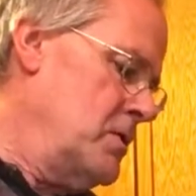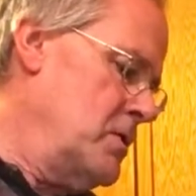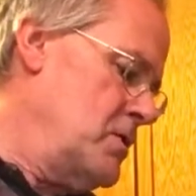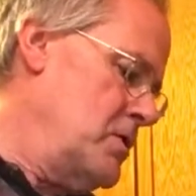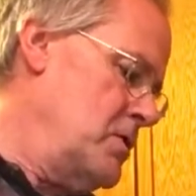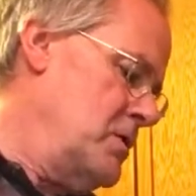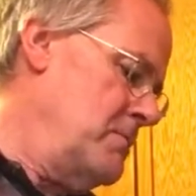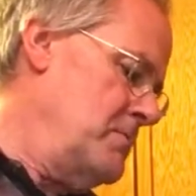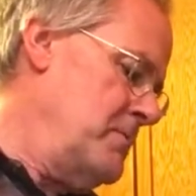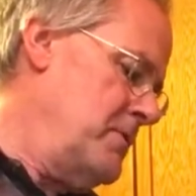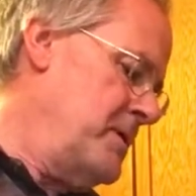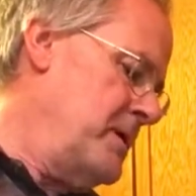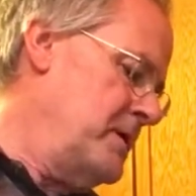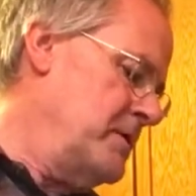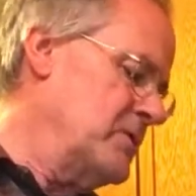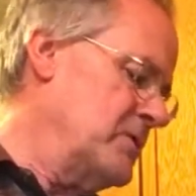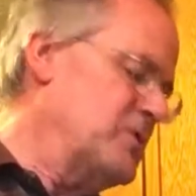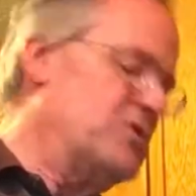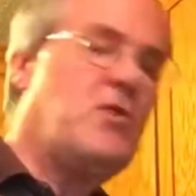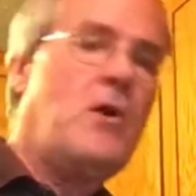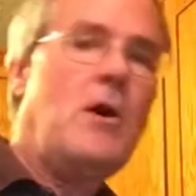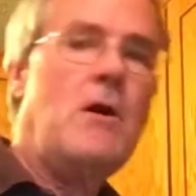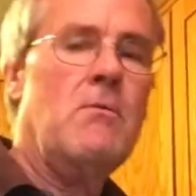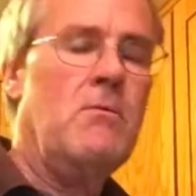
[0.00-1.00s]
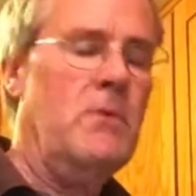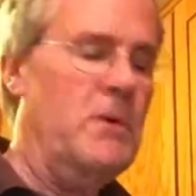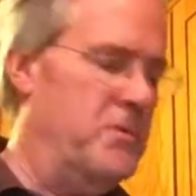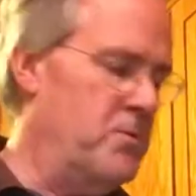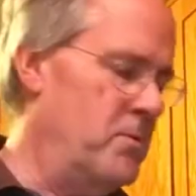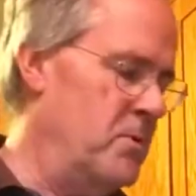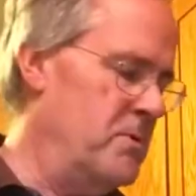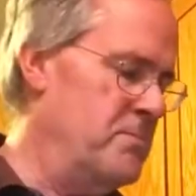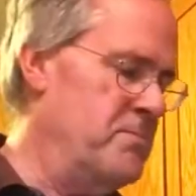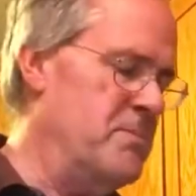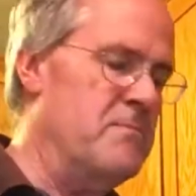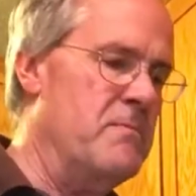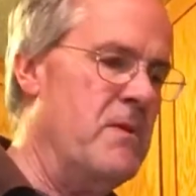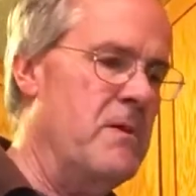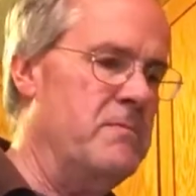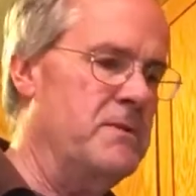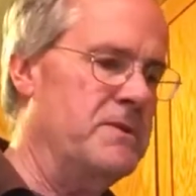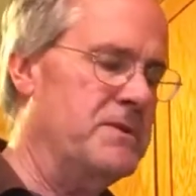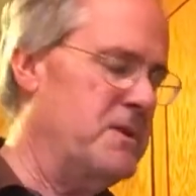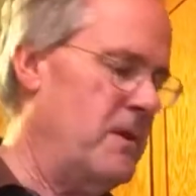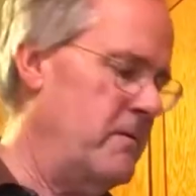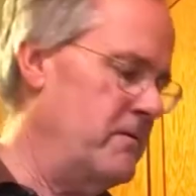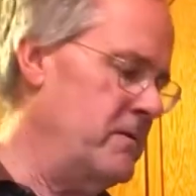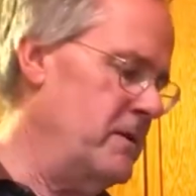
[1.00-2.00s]
good thing to start with would be maybe
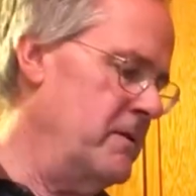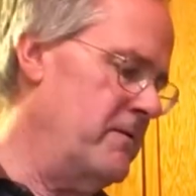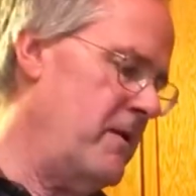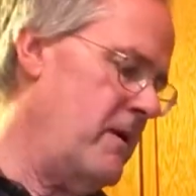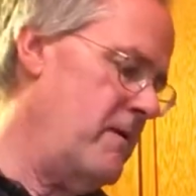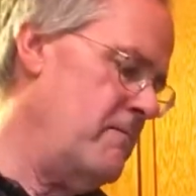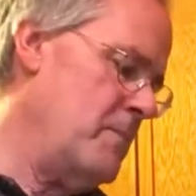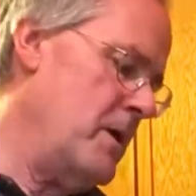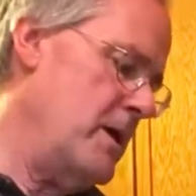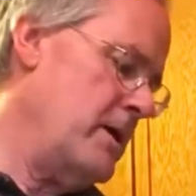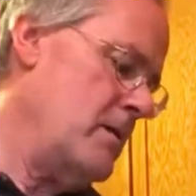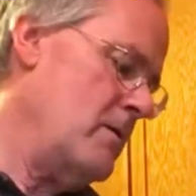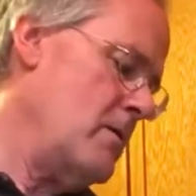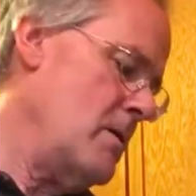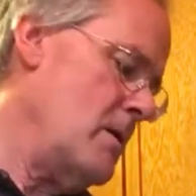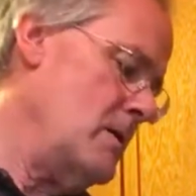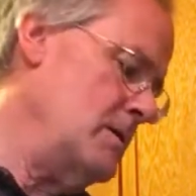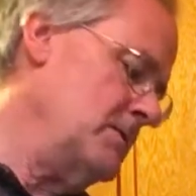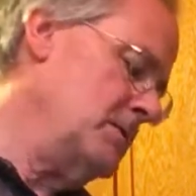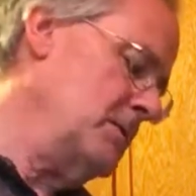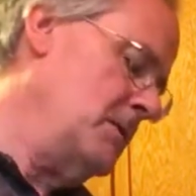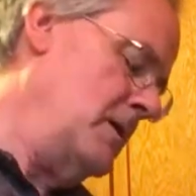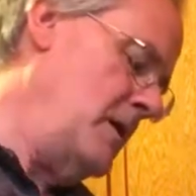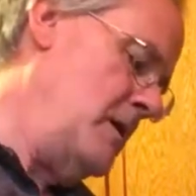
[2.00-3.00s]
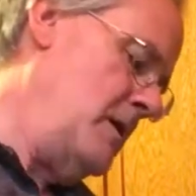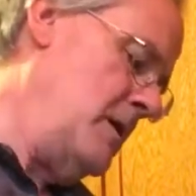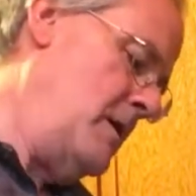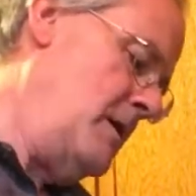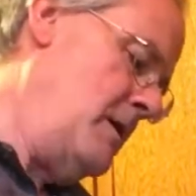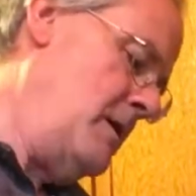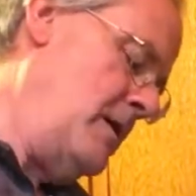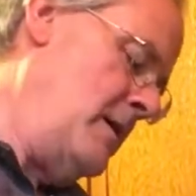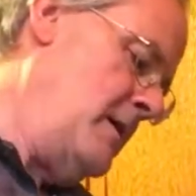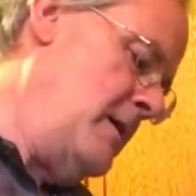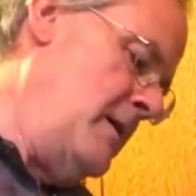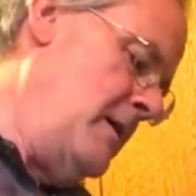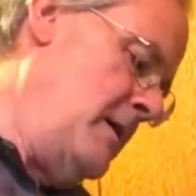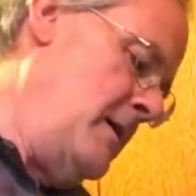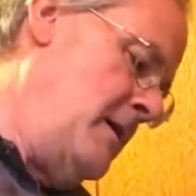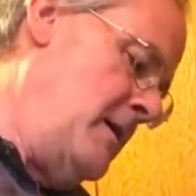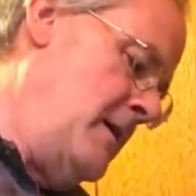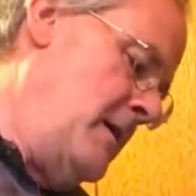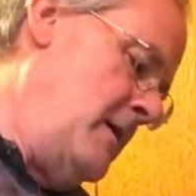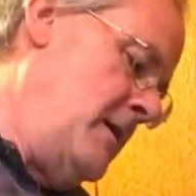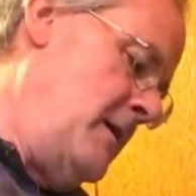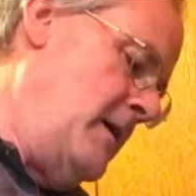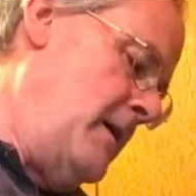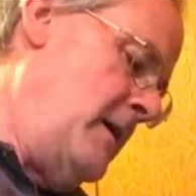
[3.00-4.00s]
75 microns,
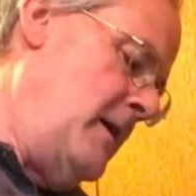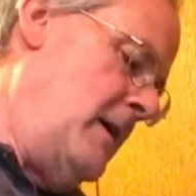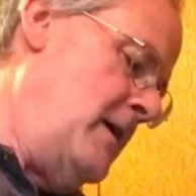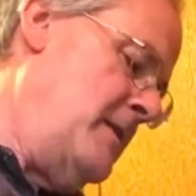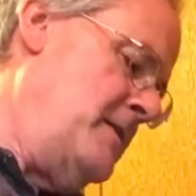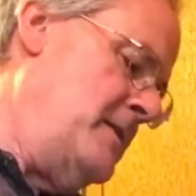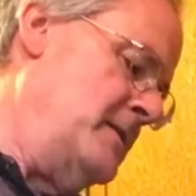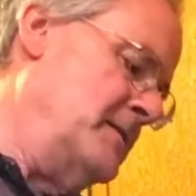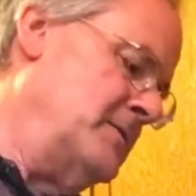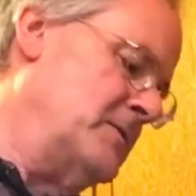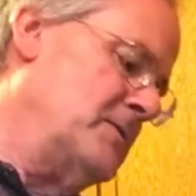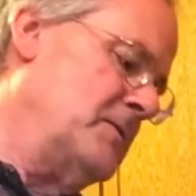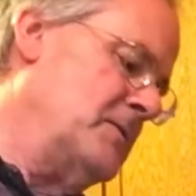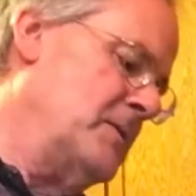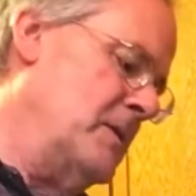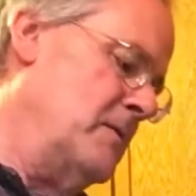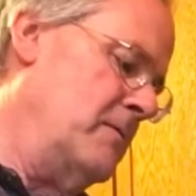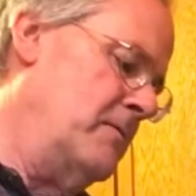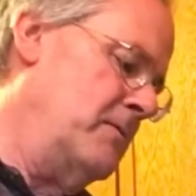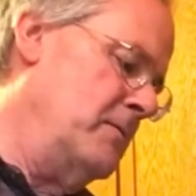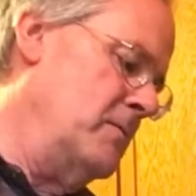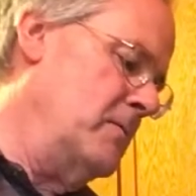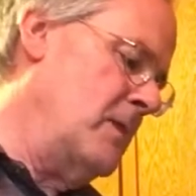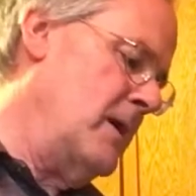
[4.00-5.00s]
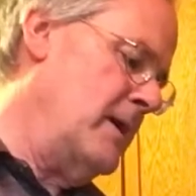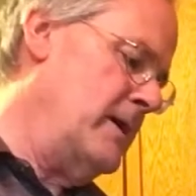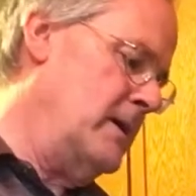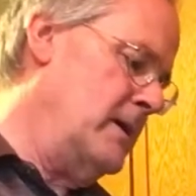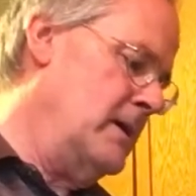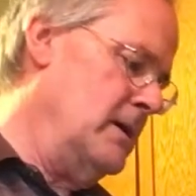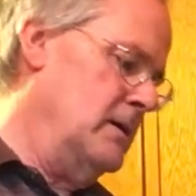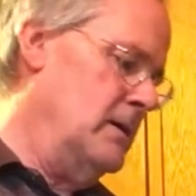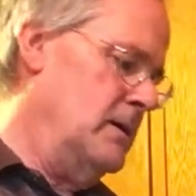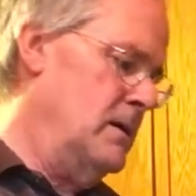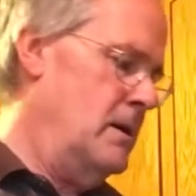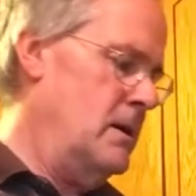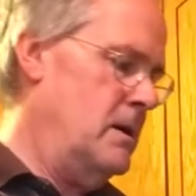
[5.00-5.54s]
and then see if you like it